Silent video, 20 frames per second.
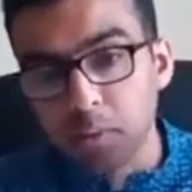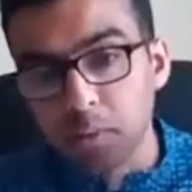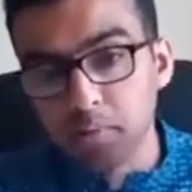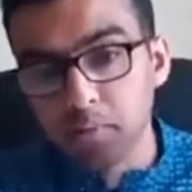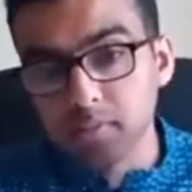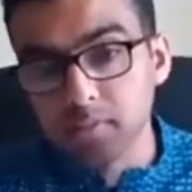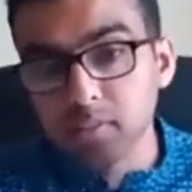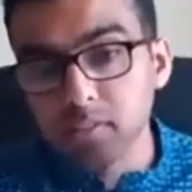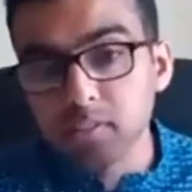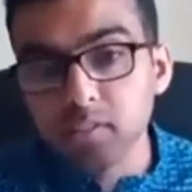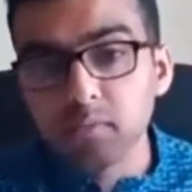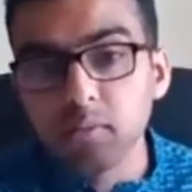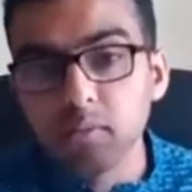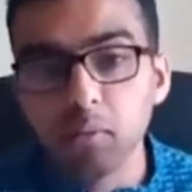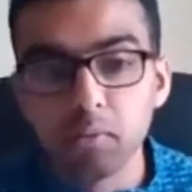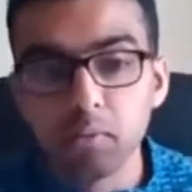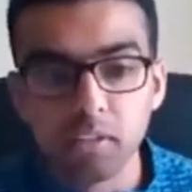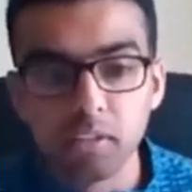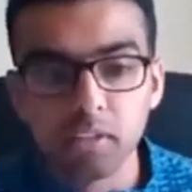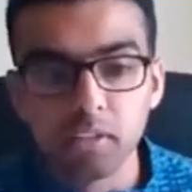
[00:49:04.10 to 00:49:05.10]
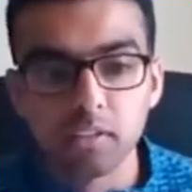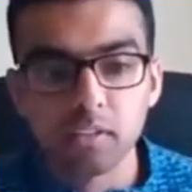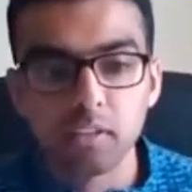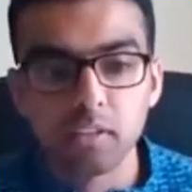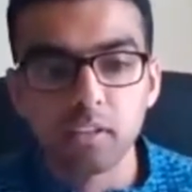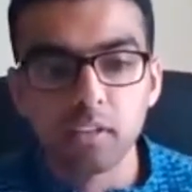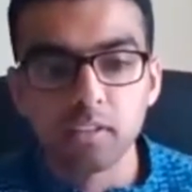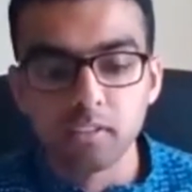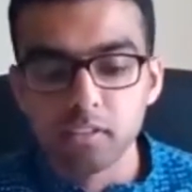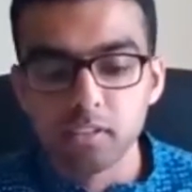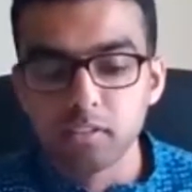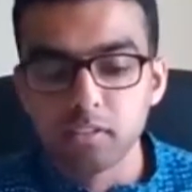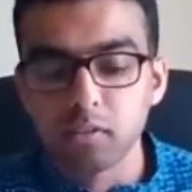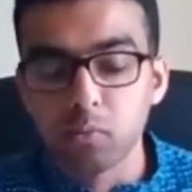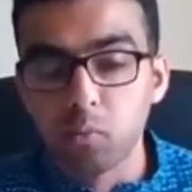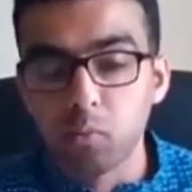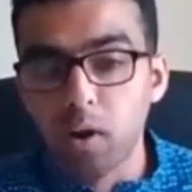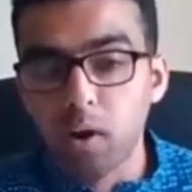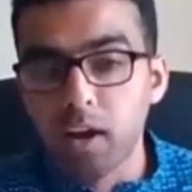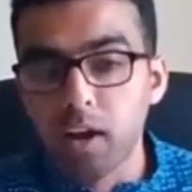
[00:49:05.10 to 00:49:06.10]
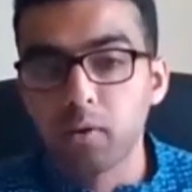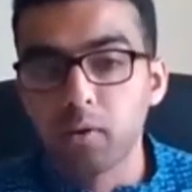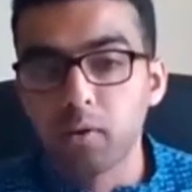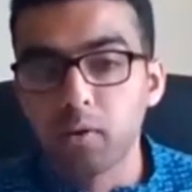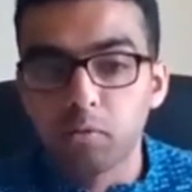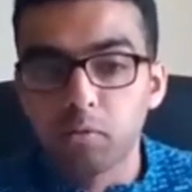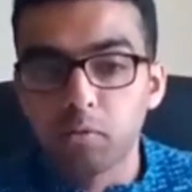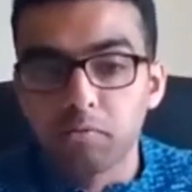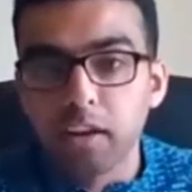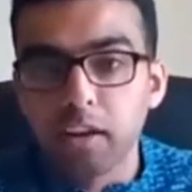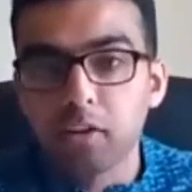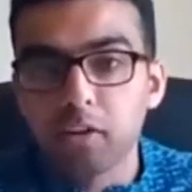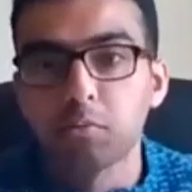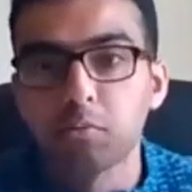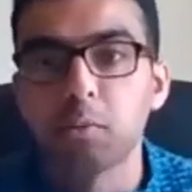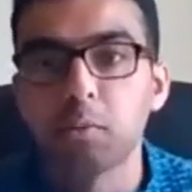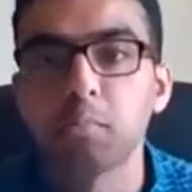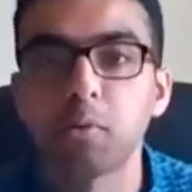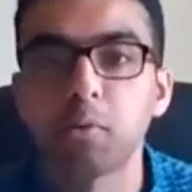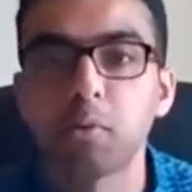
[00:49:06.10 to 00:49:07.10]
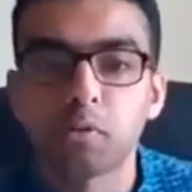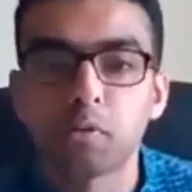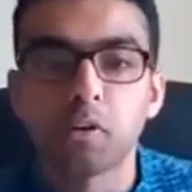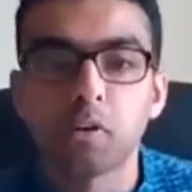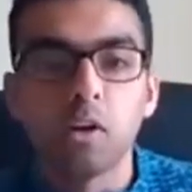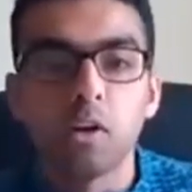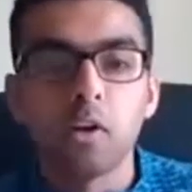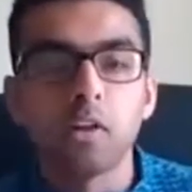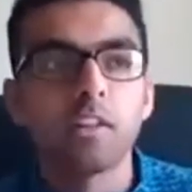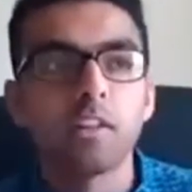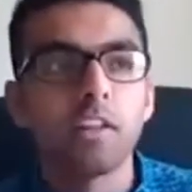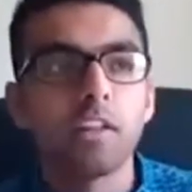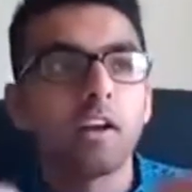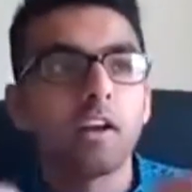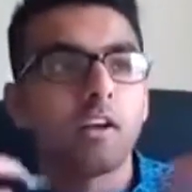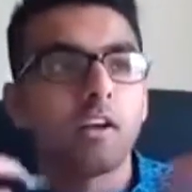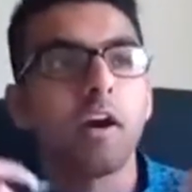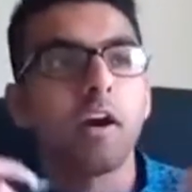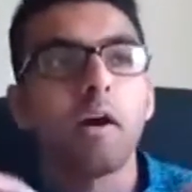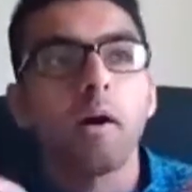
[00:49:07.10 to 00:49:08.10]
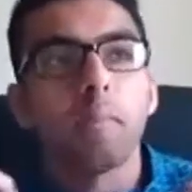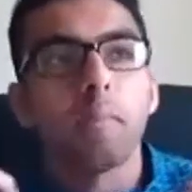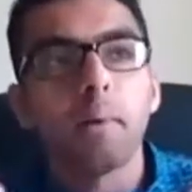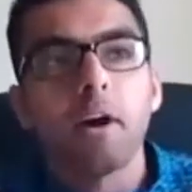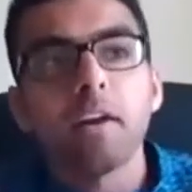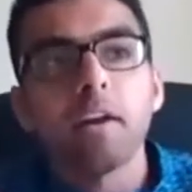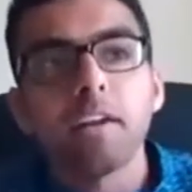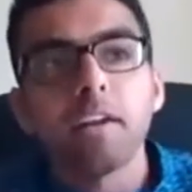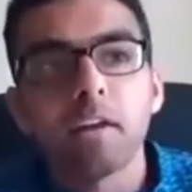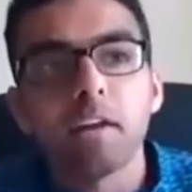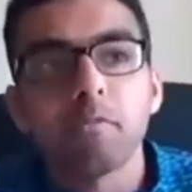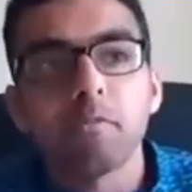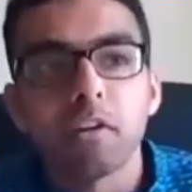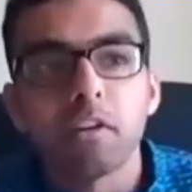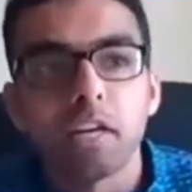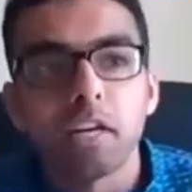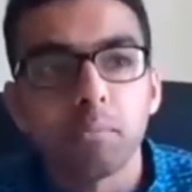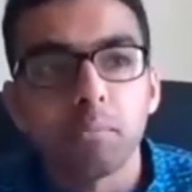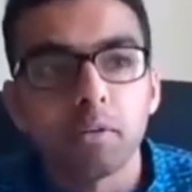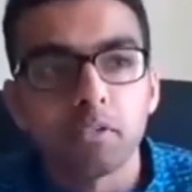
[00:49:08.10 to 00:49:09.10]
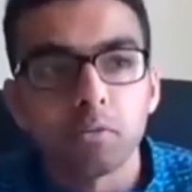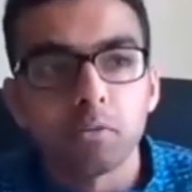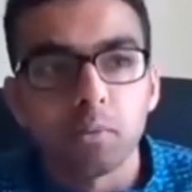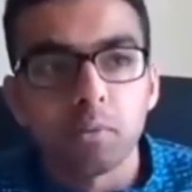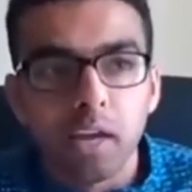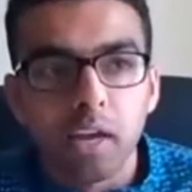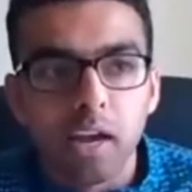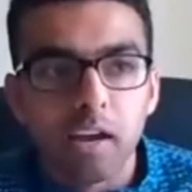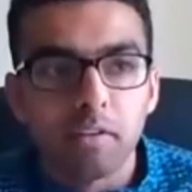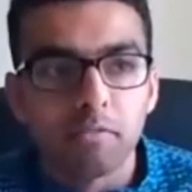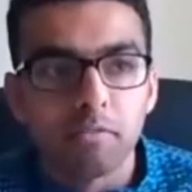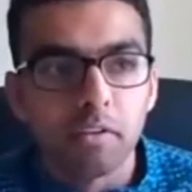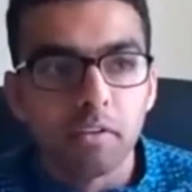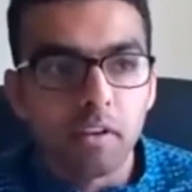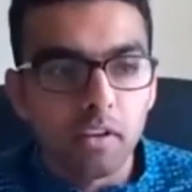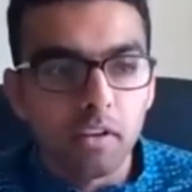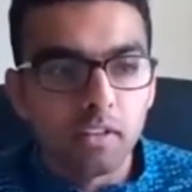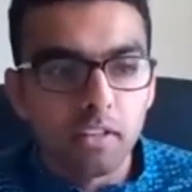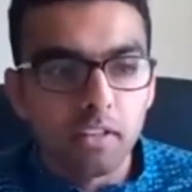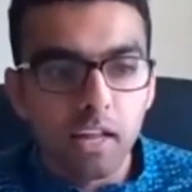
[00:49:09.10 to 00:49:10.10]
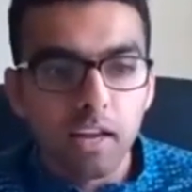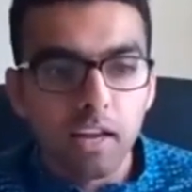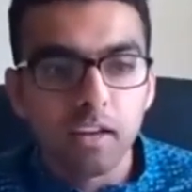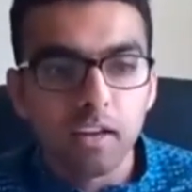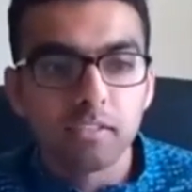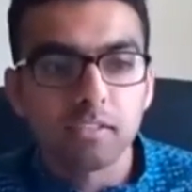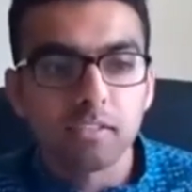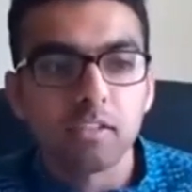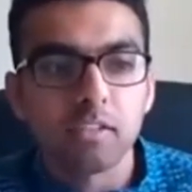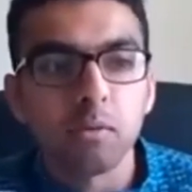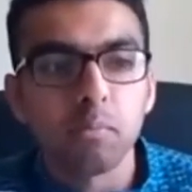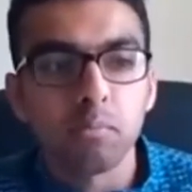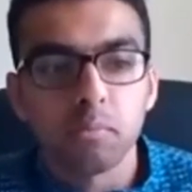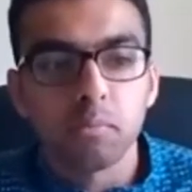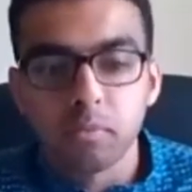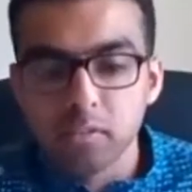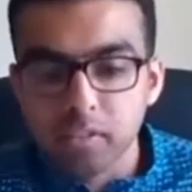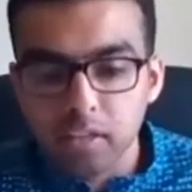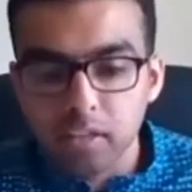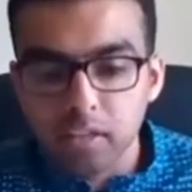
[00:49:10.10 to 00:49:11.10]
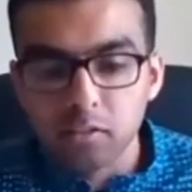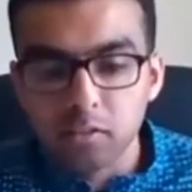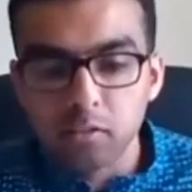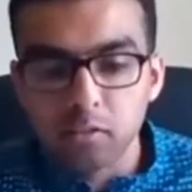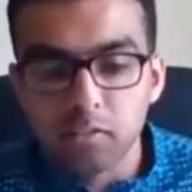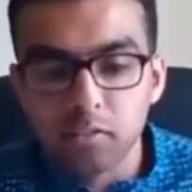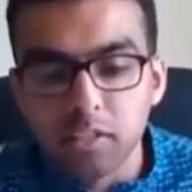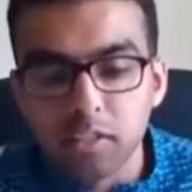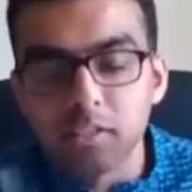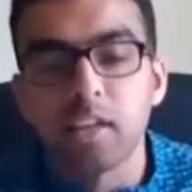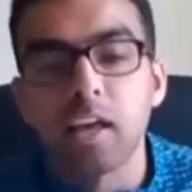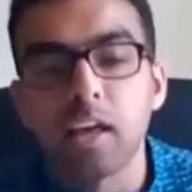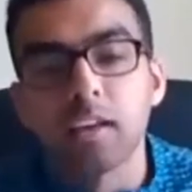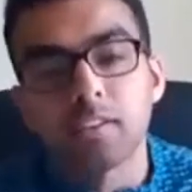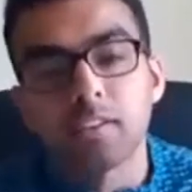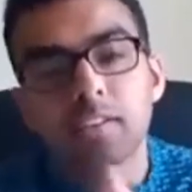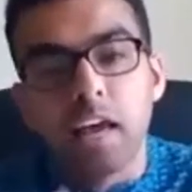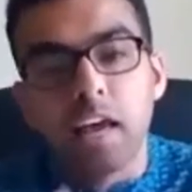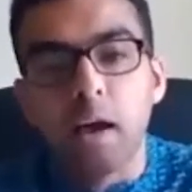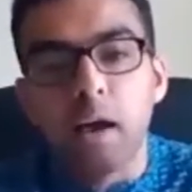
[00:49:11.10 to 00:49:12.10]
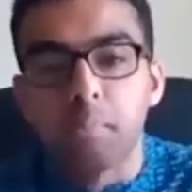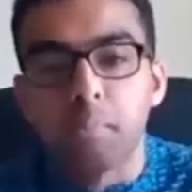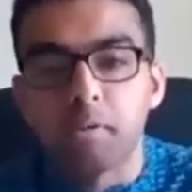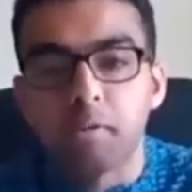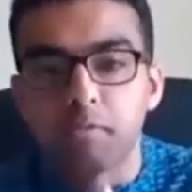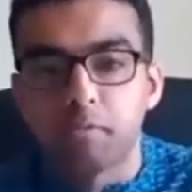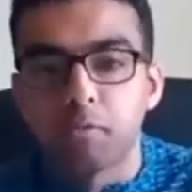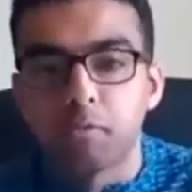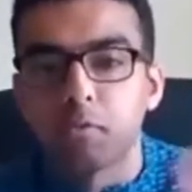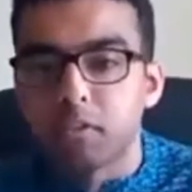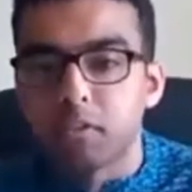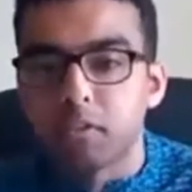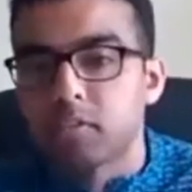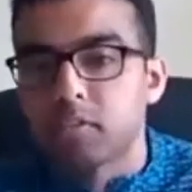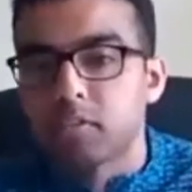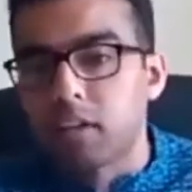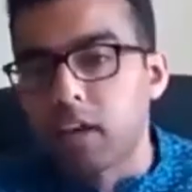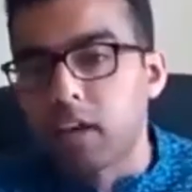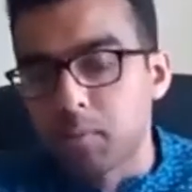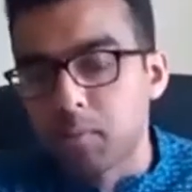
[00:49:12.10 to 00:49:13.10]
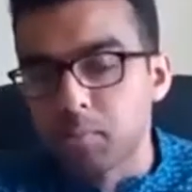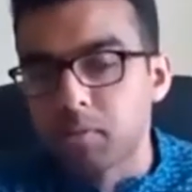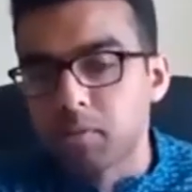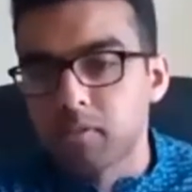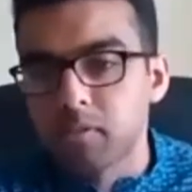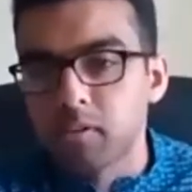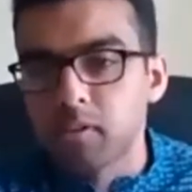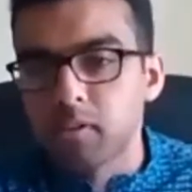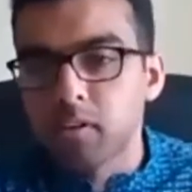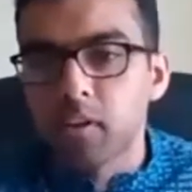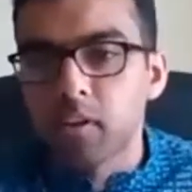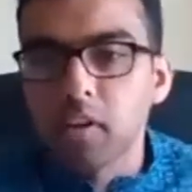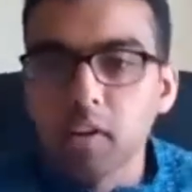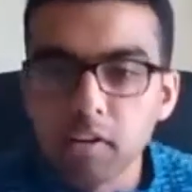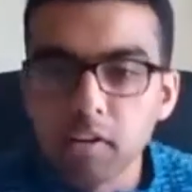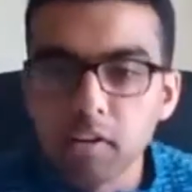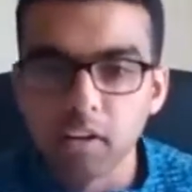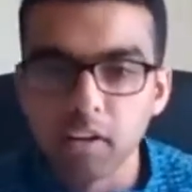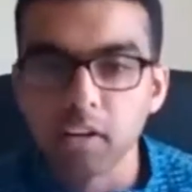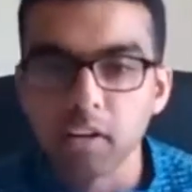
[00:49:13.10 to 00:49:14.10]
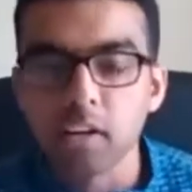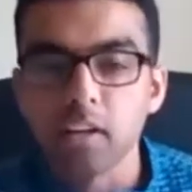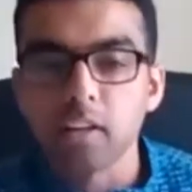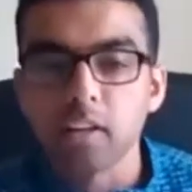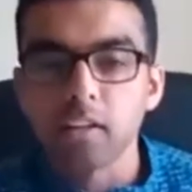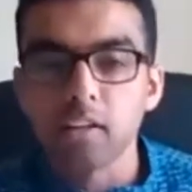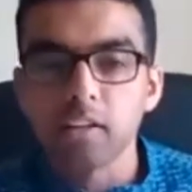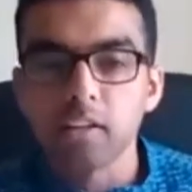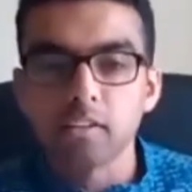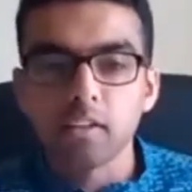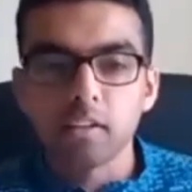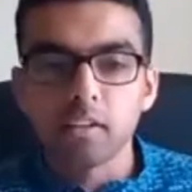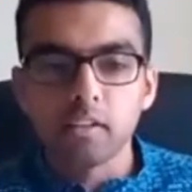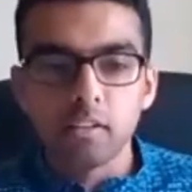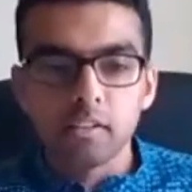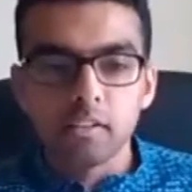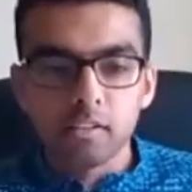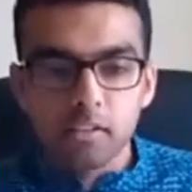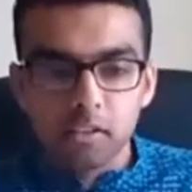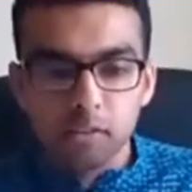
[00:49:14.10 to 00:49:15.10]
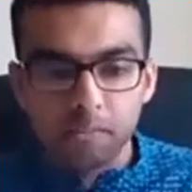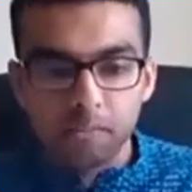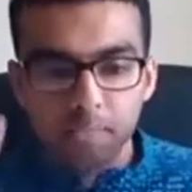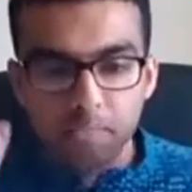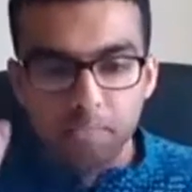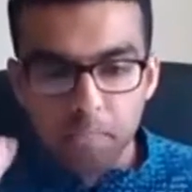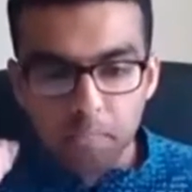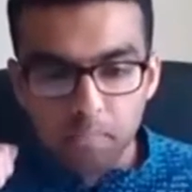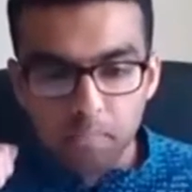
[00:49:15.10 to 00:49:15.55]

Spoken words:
type of system that we think is going to exist and why, what values people hold. There, behind every image we have, there is some sense of this has to happen for this to happen, right? There's a